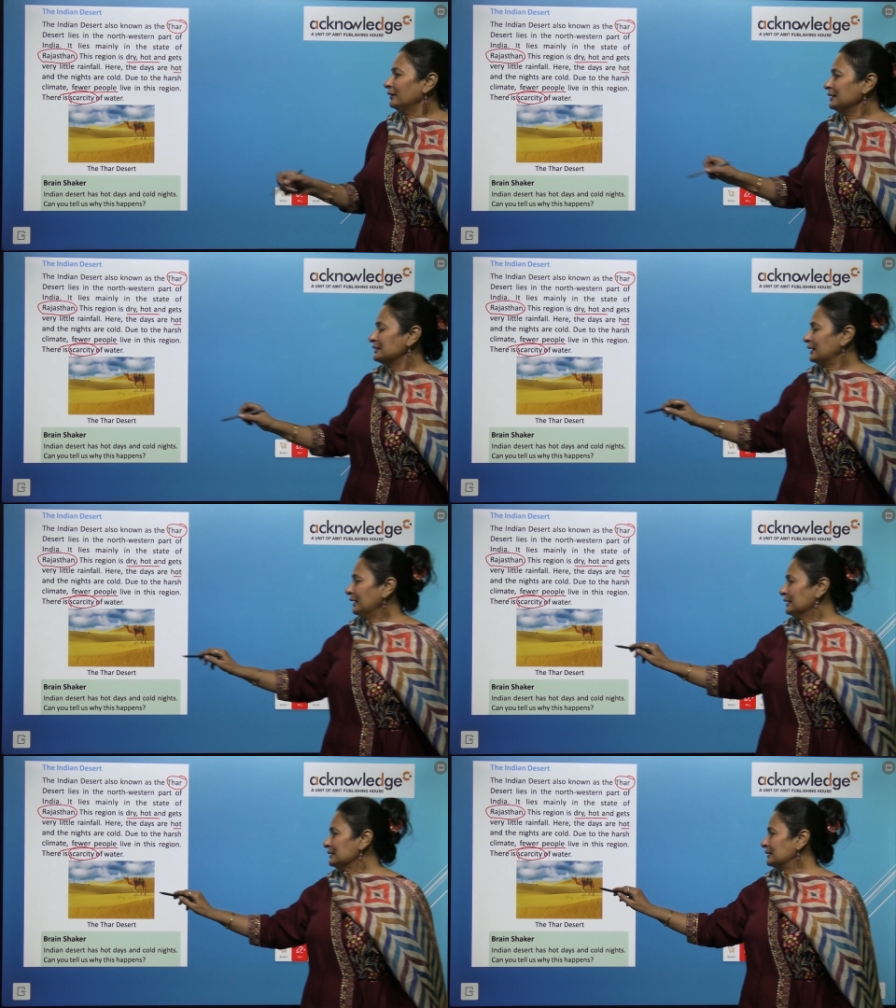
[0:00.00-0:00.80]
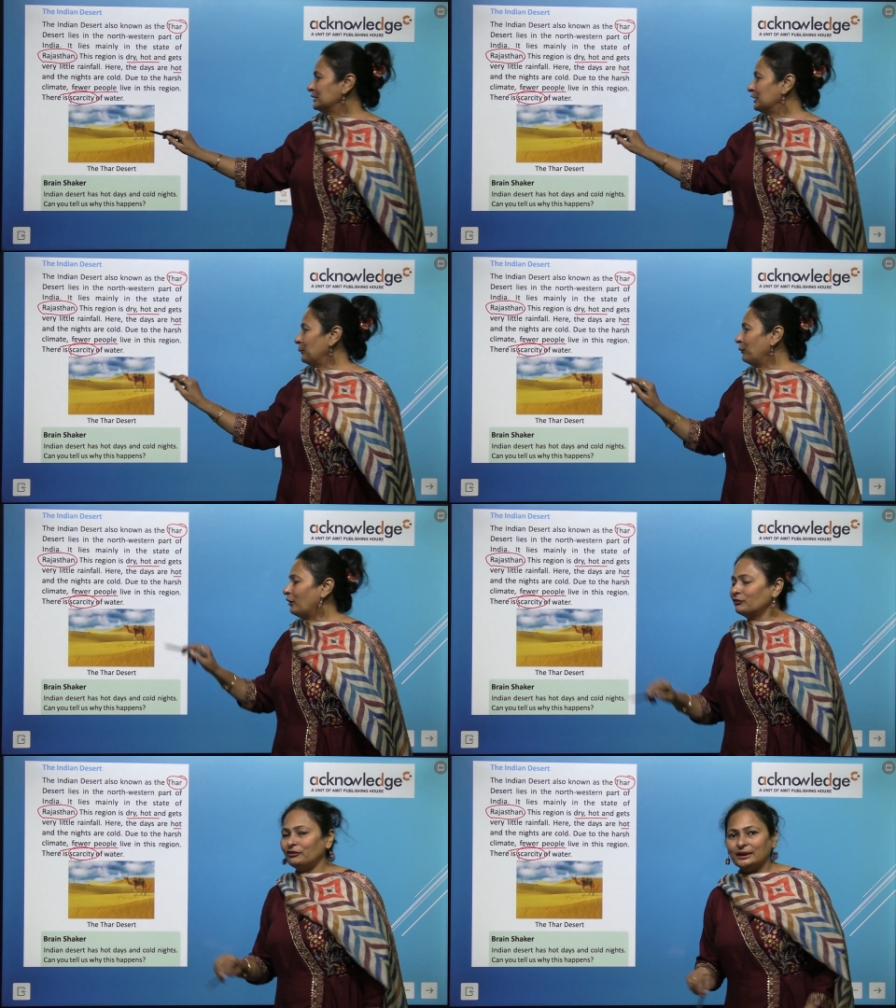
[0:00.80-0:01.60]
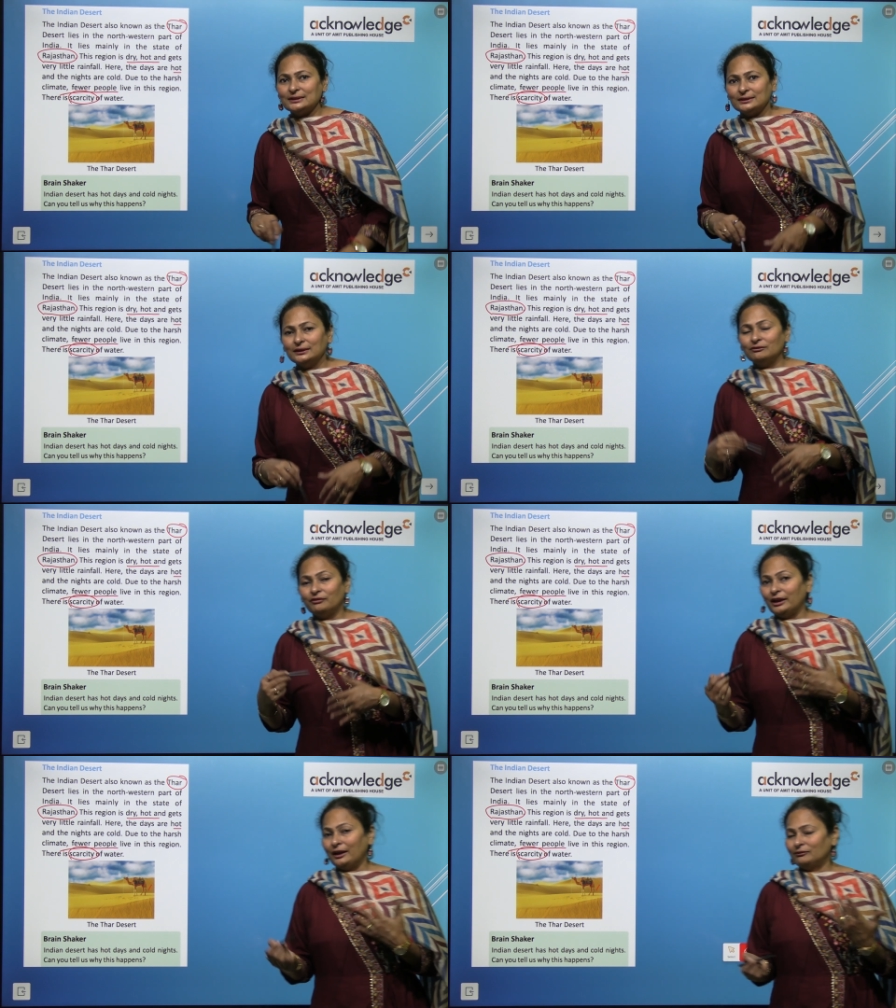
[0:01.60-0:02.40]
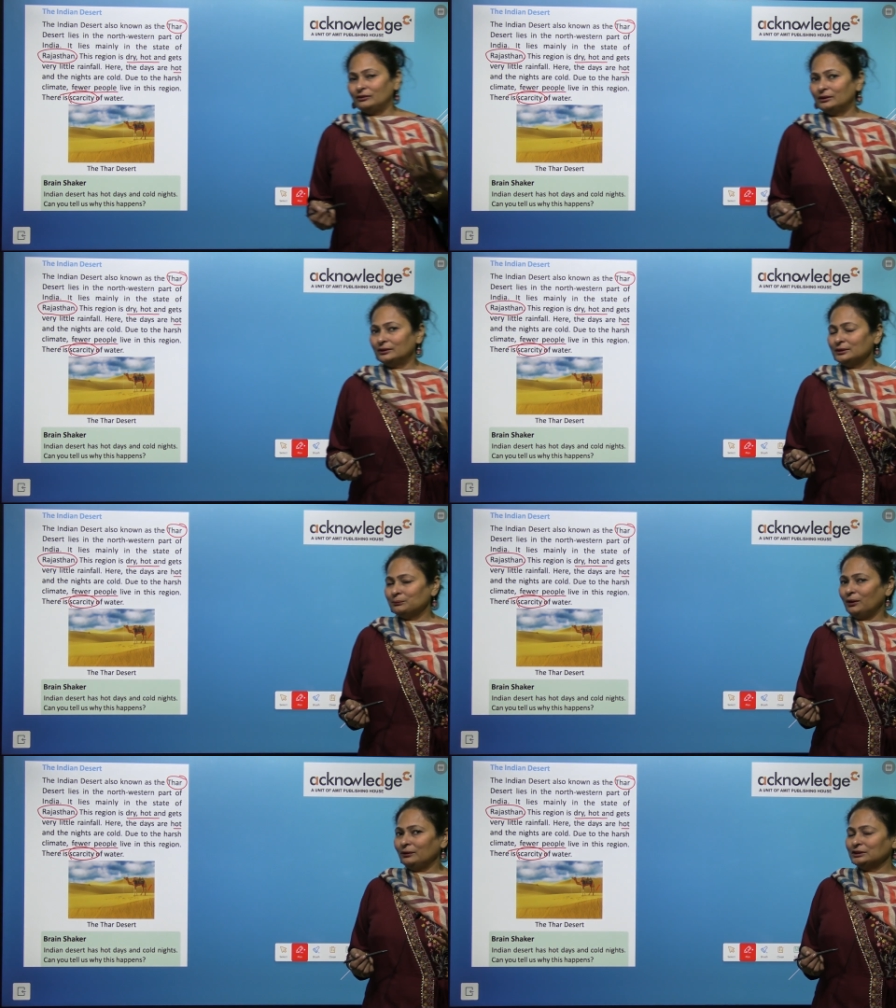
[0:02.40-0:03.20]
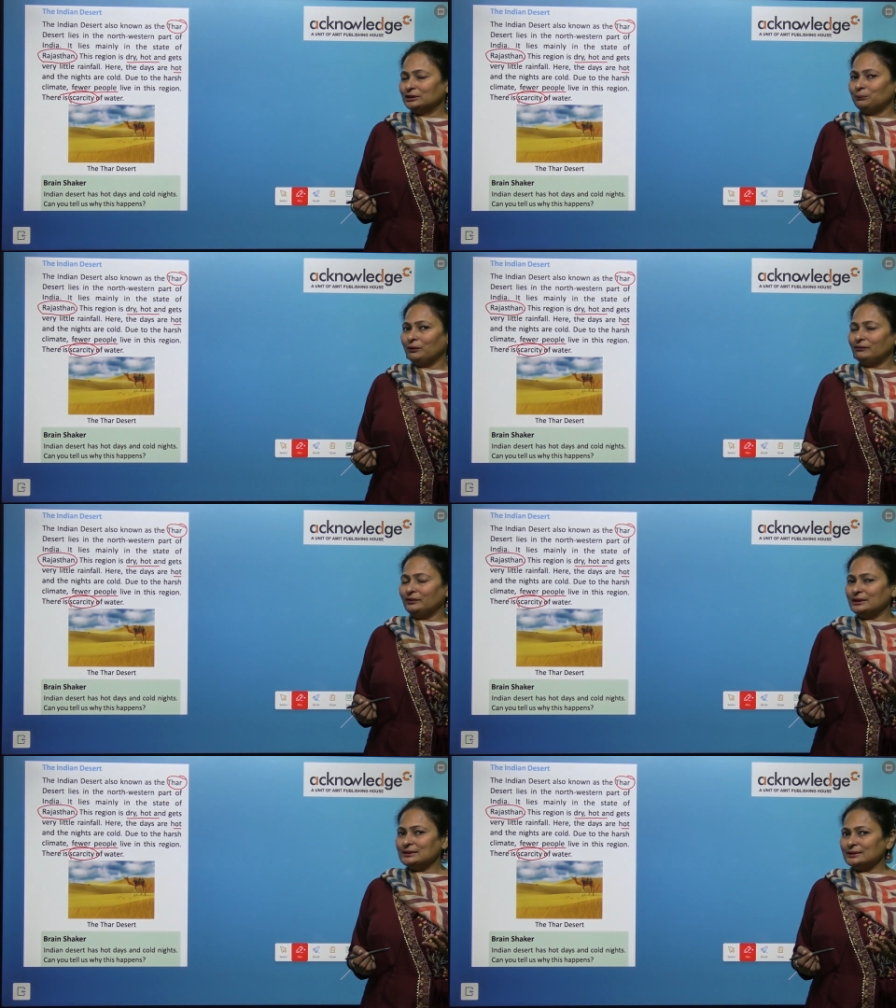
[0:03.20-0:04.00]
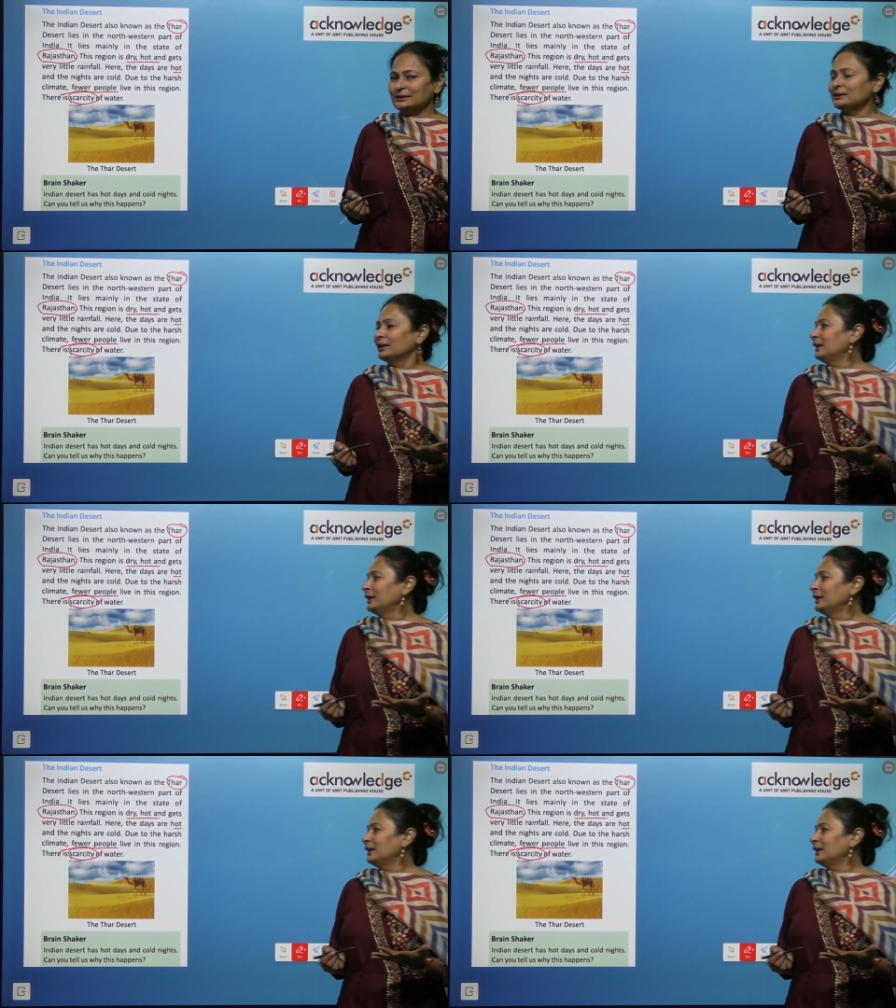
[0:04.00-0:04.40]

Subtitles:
This is the shape of desert. We have learnt about the shape of desert.